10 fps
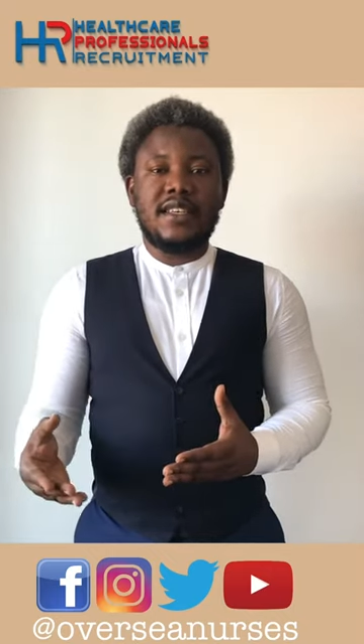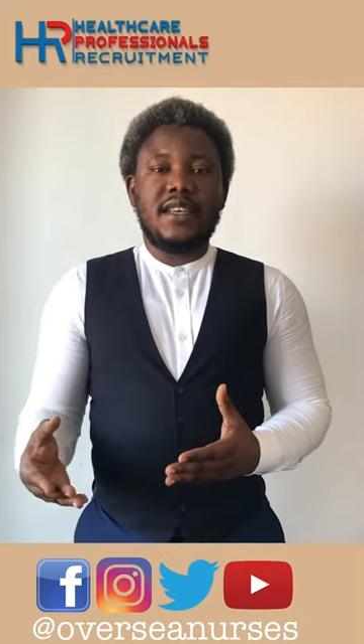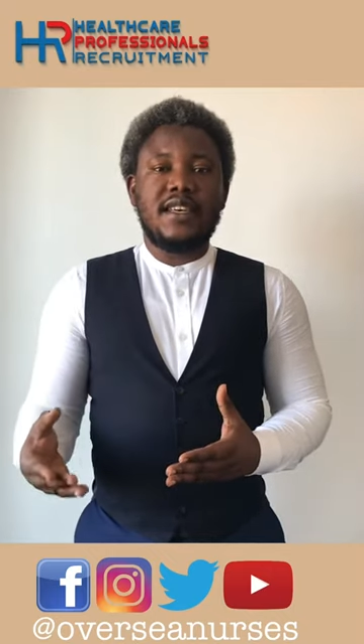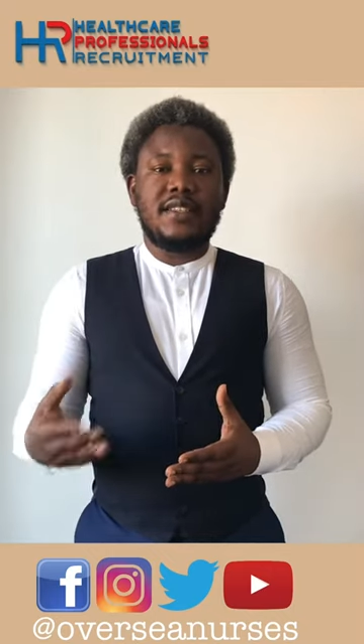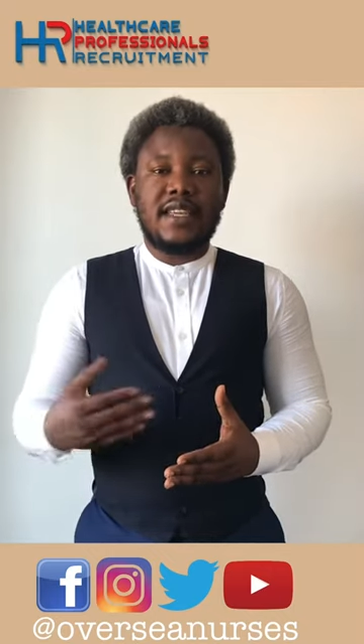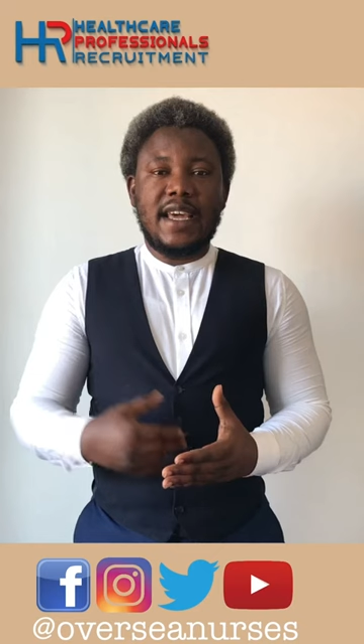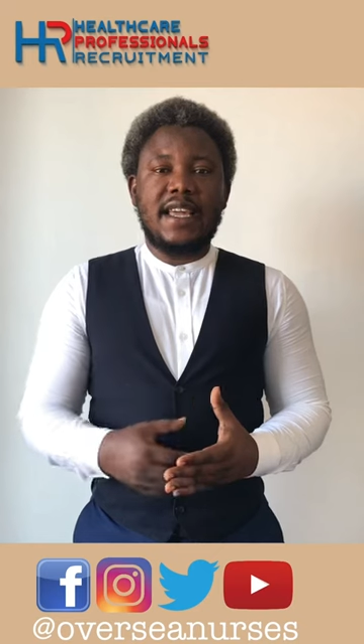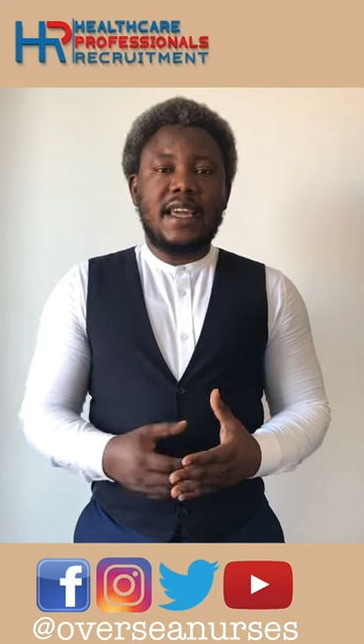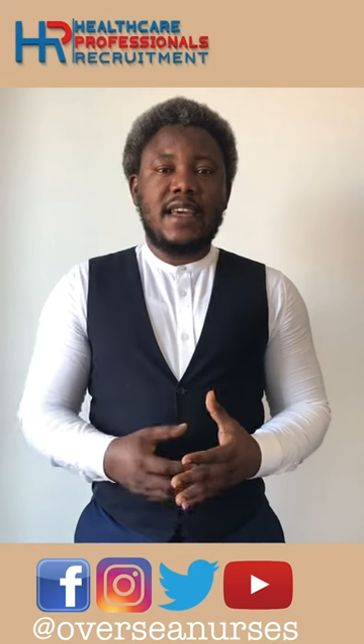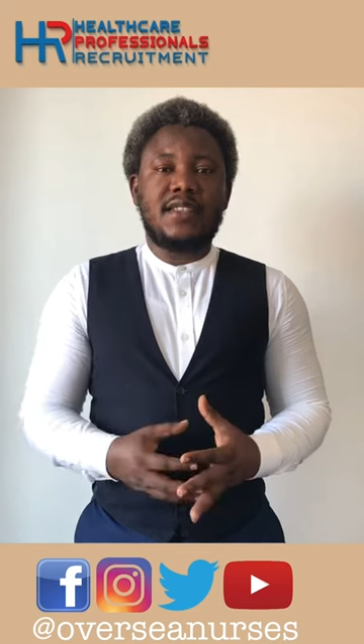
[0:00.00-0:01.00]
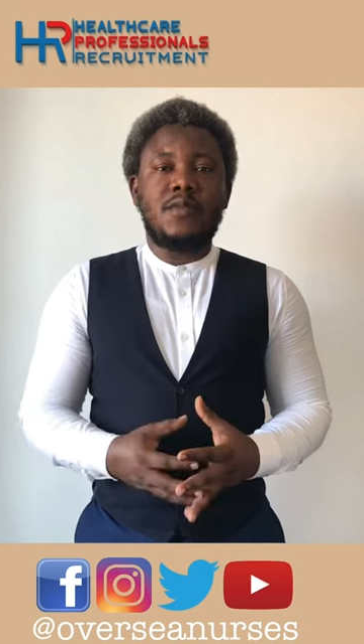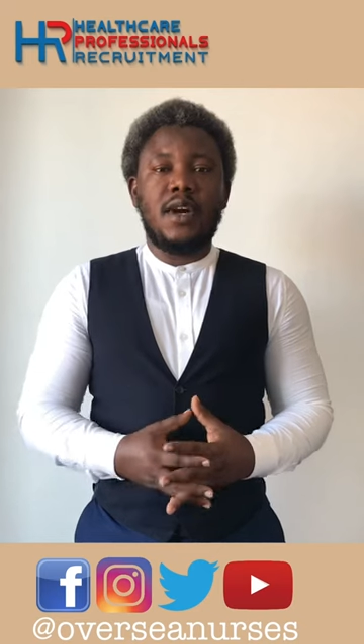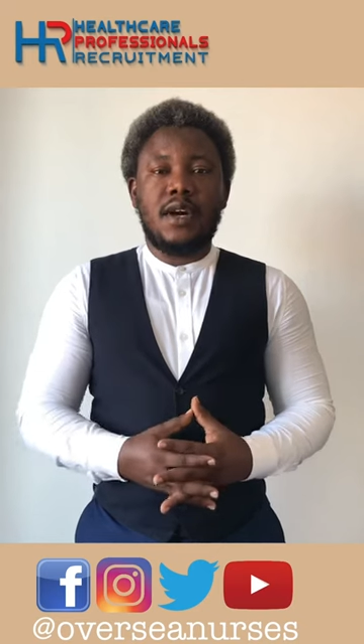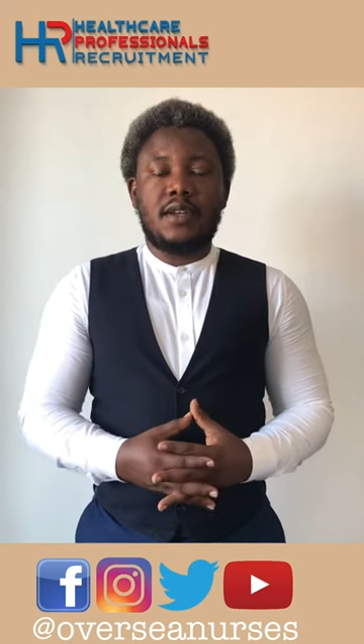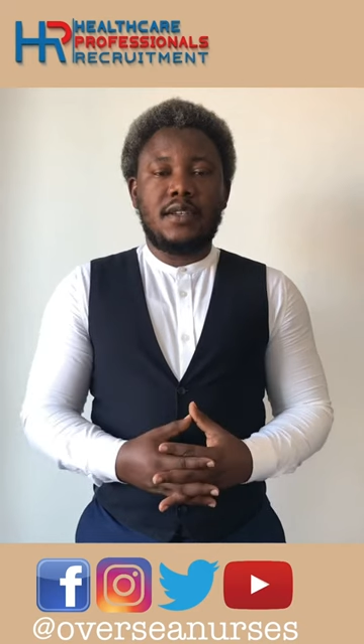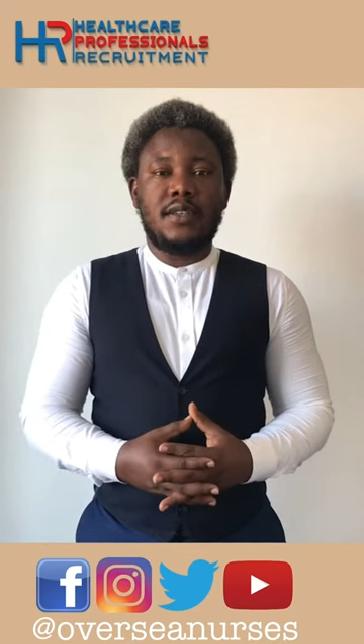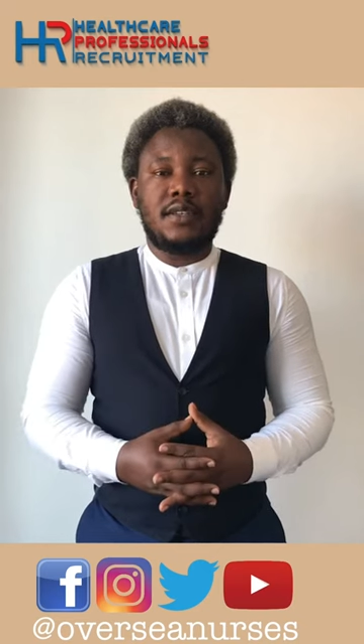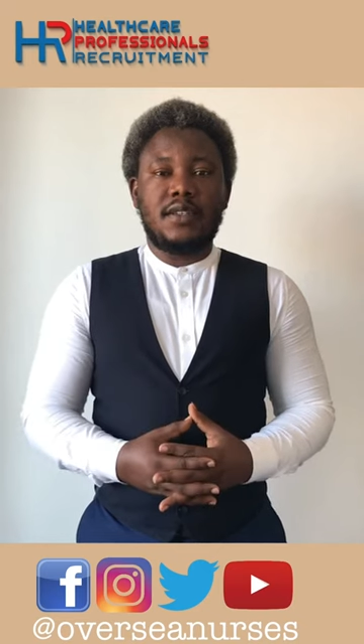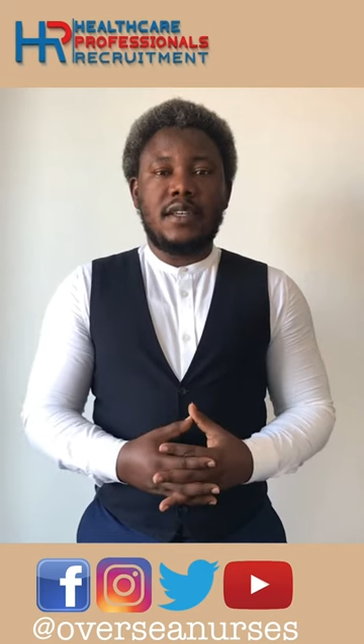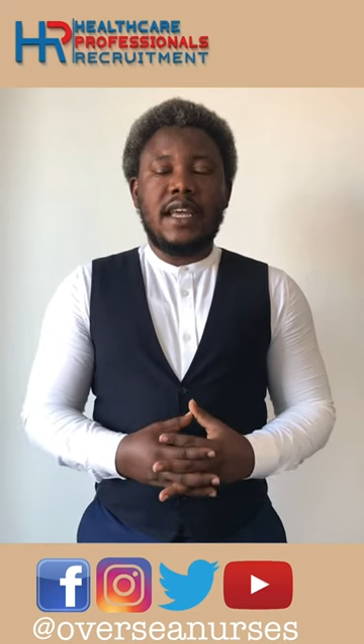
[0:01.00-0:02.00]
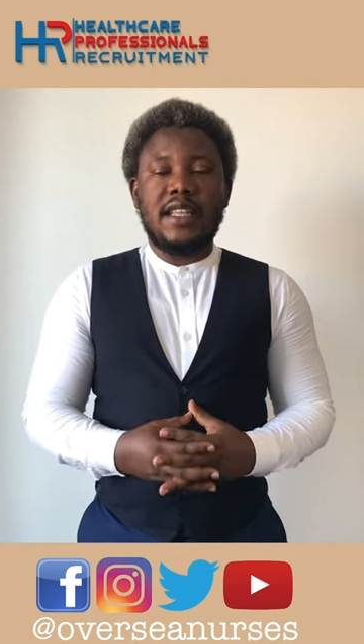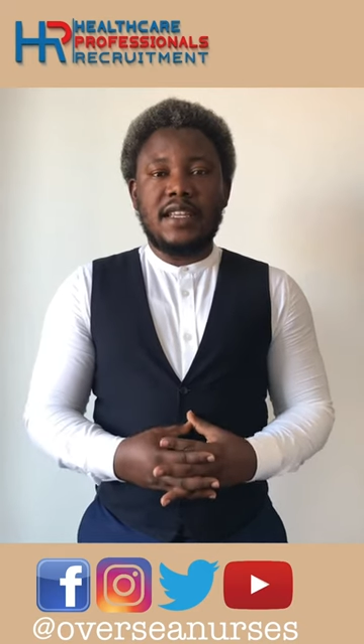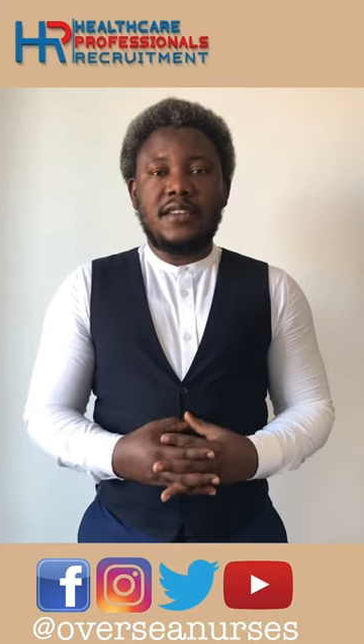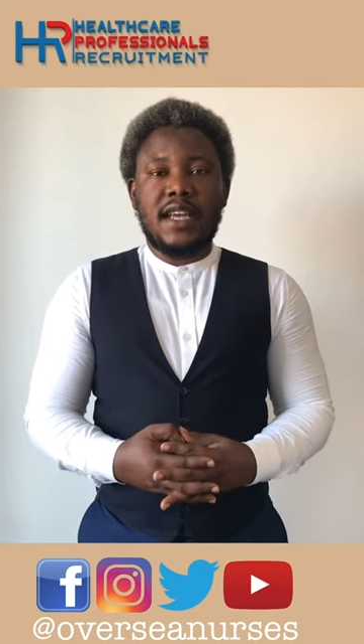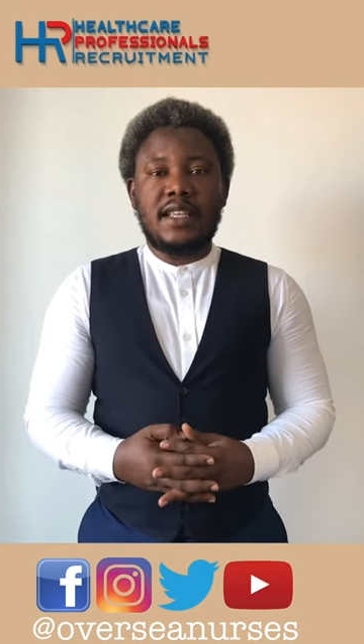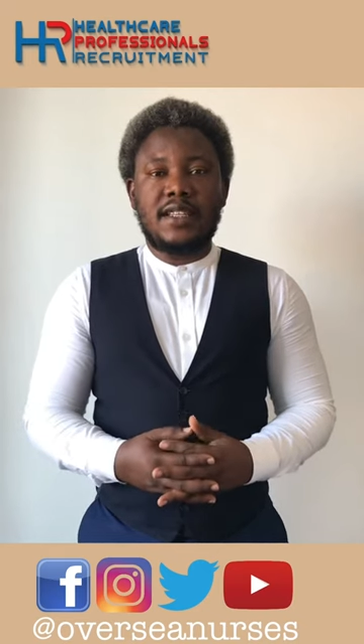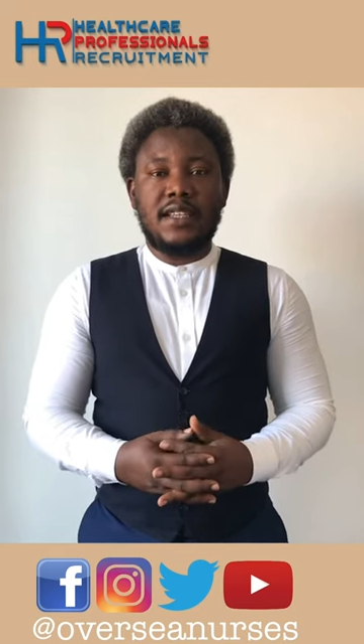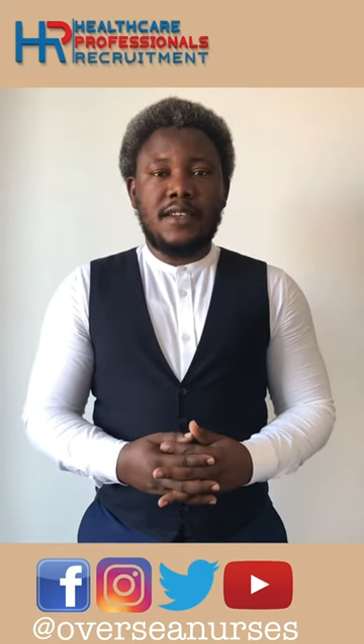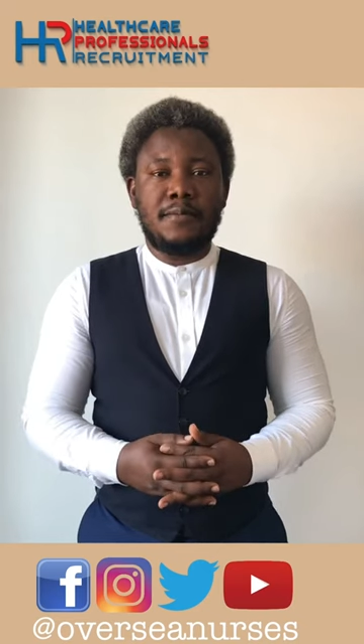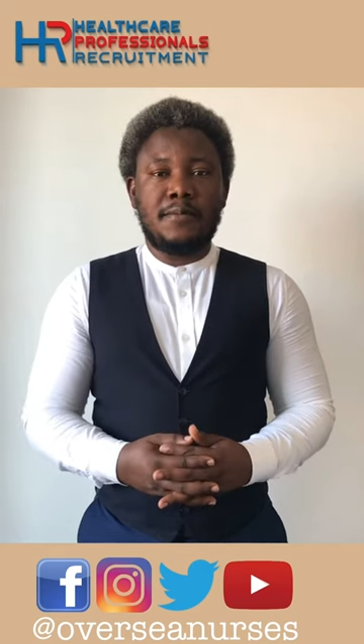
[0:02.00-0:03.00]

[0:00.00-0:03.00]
to get here to work in the United Kingdom.